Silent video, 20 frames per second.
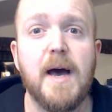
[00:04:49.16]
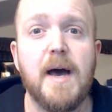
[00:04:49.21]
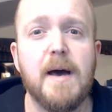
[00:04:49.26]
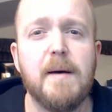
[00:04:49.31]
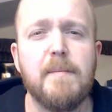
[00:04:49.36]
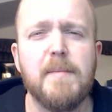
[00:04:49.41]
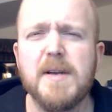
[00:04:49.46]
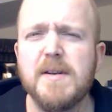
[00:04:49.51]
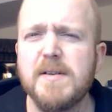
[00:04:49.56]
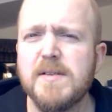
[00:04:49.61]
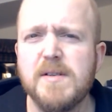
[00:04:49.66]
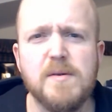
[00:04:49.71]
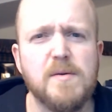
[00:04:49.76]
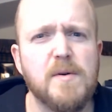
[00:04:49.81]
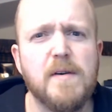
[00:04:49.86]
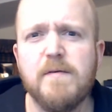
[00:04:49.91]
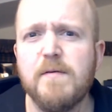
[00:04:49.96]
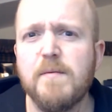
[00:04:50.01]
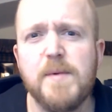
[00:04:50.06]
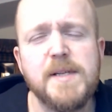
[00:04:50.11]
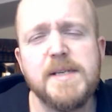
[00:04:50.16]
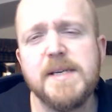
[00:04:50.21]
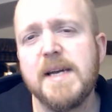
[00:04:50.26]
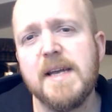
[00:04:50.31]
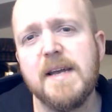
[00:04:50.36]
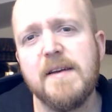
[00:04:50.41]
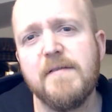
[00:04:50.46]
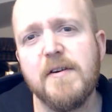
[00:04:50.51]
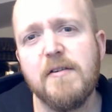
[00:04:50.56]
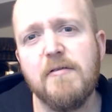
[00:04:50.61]
because too often we
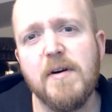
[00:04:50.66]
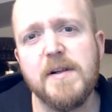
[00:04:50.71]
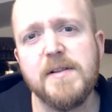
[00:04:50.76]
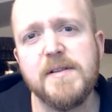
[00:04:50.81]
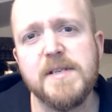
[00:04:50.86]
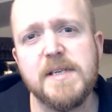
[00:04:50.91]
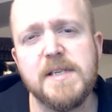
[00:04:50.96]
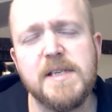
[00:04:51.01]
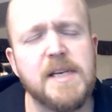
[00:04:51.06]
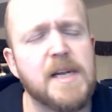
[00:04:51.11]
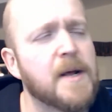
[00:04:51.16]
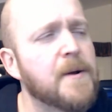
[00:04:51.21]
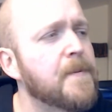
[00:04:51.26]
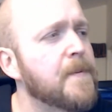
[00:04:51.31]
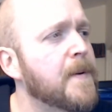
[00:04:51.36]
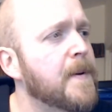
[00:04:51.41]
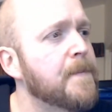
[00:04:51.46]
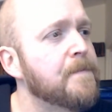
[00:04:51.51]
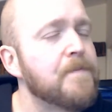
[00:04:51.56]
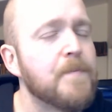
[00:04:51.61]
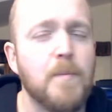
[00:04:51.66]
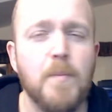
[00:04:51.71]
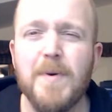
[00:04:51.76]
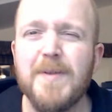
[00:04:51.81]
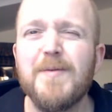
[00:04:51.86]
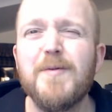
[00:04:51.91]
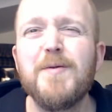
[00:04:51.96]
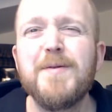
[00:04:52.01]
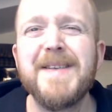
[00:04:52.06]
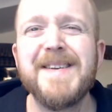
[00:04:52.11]
take it for granted. You know, with
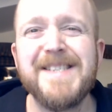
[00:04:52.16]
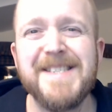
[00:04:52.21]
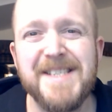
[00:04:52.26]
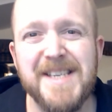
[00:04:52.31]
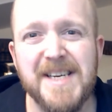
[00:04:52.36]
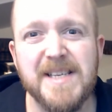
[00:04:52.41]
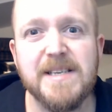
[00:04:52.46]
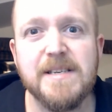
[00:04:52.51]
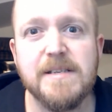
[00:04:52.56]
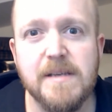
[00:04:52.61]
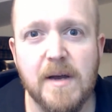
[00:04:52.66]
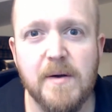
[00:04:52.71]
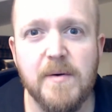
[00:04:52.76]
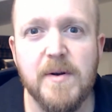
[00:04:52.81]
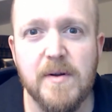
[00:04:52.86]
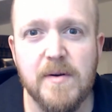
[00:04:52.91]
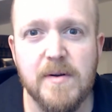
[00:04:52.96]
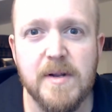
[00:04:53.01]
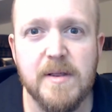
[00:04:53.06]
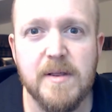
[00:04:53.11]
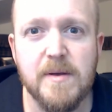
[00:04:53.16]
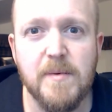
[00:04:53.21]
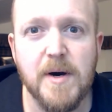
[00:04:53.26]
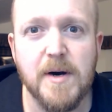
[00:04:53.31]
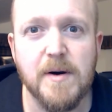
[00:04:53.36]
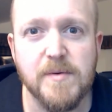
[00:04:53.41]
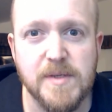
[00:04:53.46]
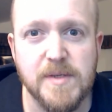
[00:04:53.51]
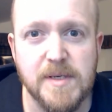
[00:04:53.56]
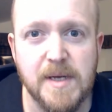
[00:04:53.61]
all the shit that's going on in the
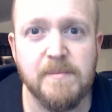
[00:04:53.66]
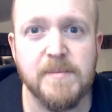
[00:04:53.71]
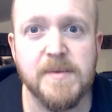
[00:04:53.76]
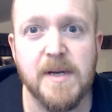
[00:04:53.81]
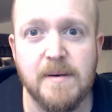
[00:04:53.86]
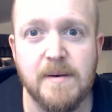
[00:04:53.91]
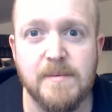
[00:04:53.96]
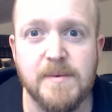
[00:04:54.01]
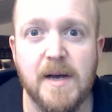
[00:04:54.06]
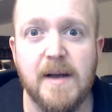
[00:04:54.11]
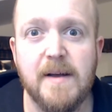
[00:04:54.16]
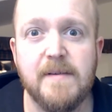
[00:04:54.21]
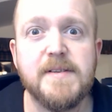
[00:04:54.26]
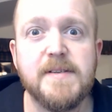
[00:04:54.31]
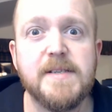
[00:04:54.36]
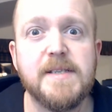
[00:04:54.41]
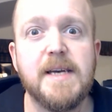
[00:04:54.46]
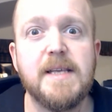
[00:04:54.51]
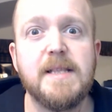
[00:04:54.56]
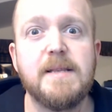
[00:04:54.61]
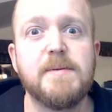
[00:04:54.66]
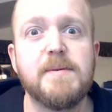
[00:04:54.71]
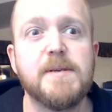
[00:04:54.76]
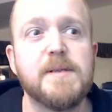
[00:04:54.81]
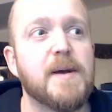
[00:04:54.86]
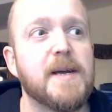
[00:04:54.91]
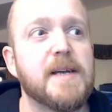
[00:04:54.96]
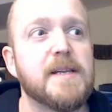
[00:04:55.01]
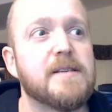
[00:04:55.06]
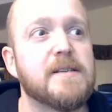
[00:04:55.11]
world, sometimes I have to take the
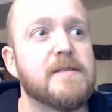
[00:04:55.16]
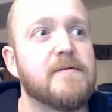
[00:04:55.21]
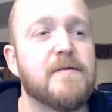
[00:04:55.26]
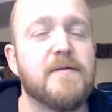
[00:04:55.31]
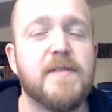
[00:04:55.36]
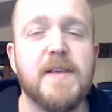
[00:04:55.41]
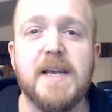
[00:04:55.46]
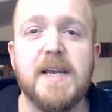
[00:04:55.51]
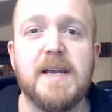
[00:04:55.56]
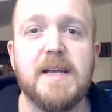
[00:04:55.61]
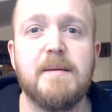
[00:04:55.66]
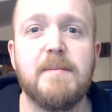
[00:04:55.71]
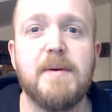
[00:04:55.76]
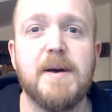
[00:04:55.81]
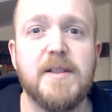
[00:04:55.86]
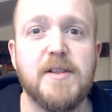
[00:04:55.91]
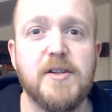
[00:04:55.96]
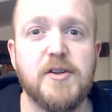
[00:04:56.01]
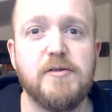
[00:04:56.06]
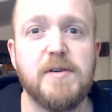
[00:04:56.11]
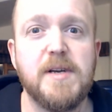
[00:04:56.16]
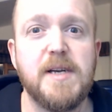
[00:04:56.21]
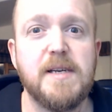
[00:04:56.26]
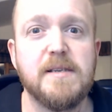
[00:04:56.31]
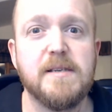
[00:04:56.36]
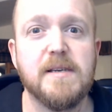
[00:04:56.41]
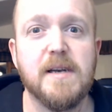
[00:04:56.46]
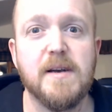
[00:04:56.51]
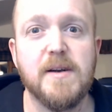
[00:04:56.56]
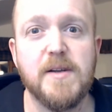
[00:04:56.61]
perspective of thinking about the
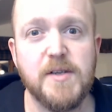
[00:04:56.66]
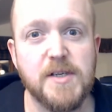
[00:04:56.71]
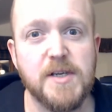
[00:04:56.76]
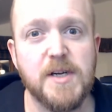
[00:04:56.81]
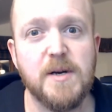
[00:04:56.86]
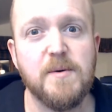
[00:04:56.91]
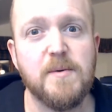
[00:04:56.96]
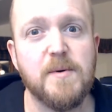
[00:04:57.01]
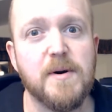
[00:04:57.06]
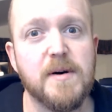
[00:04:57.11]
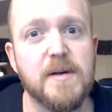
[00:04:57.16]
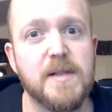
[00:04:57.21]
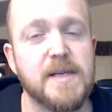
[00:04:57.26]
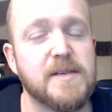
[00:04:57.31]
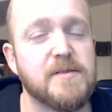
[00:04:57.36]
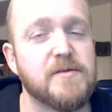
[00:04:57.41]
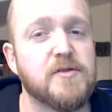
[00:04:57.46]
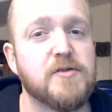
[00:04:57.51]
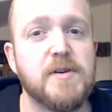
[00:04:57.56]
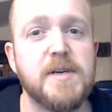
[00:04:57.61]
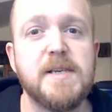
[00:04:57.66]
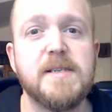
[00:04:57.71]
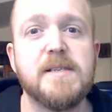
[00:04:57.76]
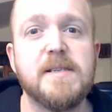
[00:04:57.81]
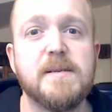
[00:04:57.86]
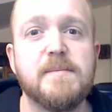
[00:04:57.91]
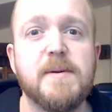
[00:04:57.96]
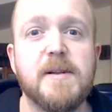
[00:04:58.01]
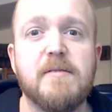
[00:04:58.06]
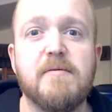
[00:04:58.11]
trees and going, do you know what? There's trees
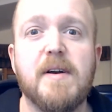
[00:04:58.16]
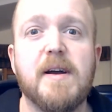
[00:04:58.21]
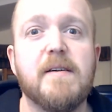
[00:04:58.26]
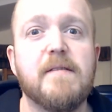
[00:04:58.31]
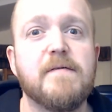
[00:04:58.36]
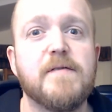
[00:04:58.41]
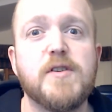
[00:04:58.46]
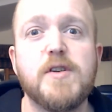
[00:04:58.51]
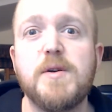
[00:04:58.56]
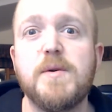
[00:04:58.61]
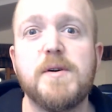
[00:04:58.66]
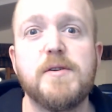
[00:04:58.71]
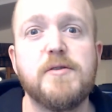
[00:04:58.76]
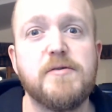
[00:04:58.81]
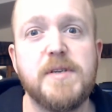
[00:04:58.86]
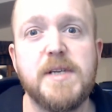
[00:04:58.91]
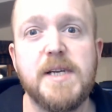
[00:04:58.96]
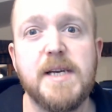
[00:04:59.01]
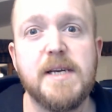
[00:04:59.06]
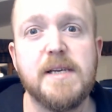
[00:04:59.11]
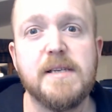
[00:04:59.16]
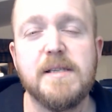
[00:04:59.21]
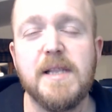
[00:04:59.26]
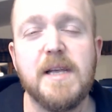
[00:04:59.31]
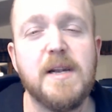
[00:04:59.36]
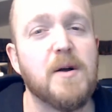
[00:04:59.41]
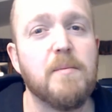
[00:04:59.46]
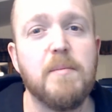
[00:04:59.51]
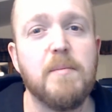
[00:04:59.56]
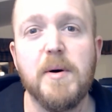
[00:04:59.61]
that's been around for 200 years and they're
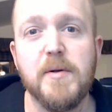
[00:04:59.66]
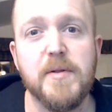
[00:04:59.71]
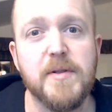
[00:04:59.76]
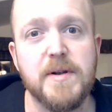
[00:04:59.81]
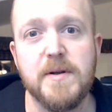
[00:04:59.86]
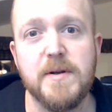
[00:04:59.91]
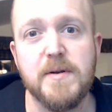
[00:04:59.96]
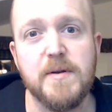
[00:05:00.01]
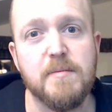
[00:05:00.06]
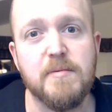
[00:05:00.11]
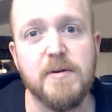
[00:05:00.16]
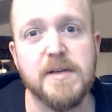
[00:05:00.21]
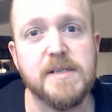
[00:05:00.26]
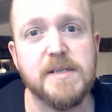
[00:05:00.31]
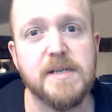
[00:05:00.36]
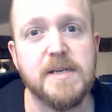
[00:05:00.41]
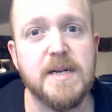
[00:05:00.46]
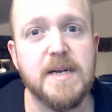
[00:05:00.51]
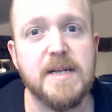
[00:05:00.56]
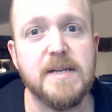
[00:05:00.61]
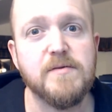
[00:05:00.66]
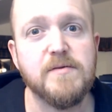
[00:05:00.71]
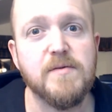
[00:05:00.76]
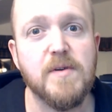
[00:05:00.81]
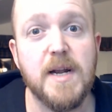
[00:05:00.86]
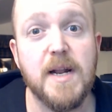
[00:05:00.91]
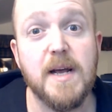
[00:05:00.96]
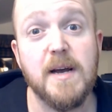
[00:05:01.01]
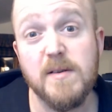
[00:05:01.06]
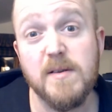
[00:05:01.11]
not bothered who the president is
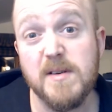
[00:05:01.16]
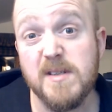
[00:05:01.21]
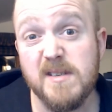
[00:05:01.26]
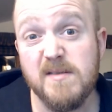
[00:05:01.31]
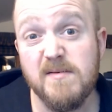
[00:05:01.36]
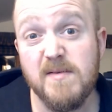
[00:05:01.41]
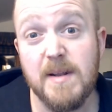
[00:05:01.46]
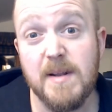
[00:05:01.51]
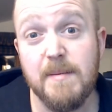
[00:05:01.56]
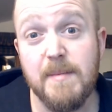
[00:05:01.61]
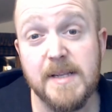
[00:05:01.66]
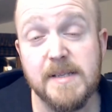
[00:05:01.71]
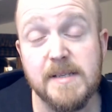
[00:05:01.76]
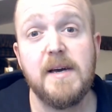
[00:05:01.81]
right now because it doesn't really matter.